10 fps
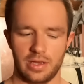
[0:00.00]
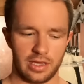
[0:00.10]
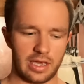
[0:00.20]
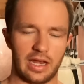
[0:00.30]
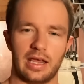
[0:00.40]

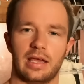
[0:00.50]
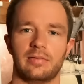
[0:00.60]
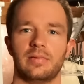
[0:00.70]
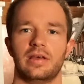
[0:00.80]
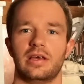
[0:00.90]
getting
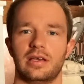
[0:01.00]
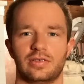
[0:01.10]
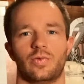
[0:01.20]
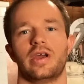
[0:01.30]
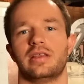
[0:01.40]
his
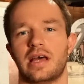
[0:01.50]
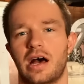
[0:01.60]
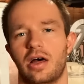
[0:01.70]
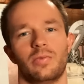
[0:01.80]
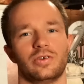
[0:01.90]
weight
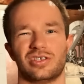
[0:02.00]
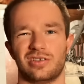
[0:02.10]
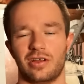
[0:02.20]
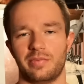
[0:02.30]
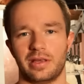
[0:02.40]
down, which is
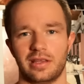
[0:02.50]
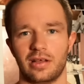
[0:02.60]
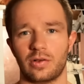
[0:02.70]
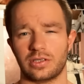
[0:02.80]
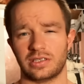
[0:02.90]
not a big deal
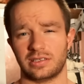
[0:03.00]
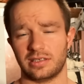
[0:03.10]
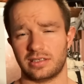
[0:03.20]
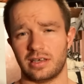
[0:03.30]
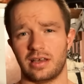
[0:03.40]
because
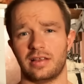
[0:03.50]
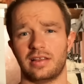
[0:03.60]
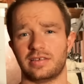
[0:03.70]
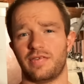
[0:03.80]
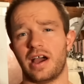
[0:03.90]

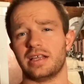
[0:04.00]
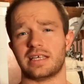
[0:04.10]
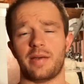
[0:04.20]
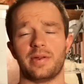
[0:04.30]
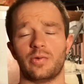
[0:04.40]
this fight is
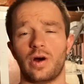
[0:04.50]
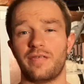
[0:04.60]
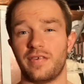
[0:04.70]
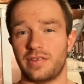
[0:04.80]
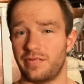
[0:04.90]
happening at
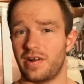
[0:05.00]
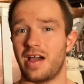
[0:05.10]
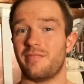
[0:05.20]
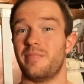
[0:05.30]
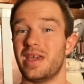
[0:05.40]

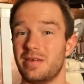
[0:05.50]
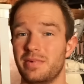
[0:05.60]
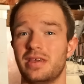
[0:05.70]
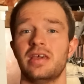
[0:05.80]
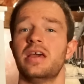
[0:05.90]
155.
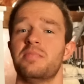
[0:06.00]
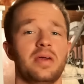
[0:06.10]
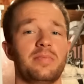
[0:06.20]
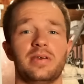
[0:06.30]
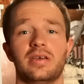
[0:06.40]
Maybe
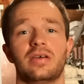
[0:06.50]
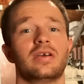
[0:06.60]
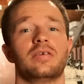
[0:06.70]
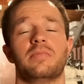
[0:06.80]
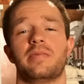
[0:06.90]

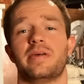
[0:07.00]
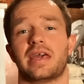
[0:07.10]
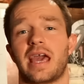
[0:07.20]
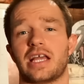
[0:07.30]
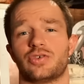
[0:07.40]
it might be a
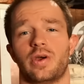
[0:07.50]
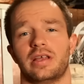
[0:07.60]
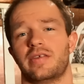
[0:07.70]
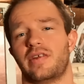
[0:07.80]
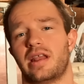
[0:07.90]
catch weight,
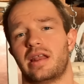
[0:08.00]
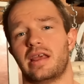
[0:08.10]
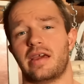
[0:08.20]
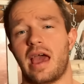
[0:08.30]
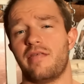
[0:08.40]
even
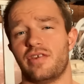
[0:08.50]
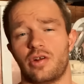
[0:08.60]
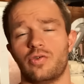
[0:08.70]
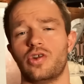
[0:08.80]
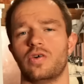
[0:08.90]
heavier.
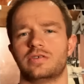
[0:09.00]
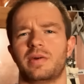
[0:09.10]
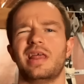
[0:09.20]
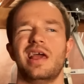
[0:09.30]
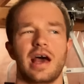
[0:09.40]
Who knows?
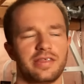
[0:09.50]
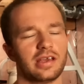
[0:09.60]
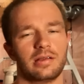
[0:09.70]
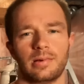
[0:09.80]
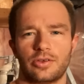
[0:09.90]
But I think
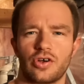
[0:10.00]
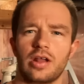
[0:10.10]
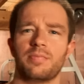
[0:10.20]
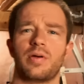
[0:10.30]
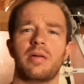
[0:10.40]
I'm
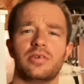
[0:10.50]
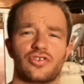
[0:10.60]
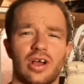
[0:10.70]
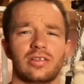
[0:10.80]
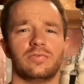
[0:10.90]
gonna probably
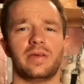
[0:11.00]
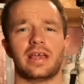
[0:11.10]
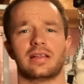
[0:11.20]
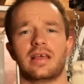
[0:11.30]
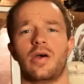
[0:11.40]
try to make
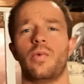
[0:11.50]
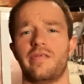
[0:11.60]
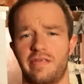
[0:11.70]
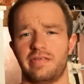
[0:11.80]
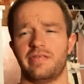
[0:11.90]
it a
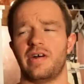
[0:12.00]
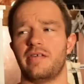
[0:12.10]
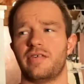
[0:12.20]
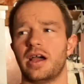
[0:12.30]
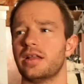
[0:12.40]
155
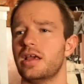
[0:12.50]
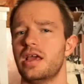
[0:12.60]
fight.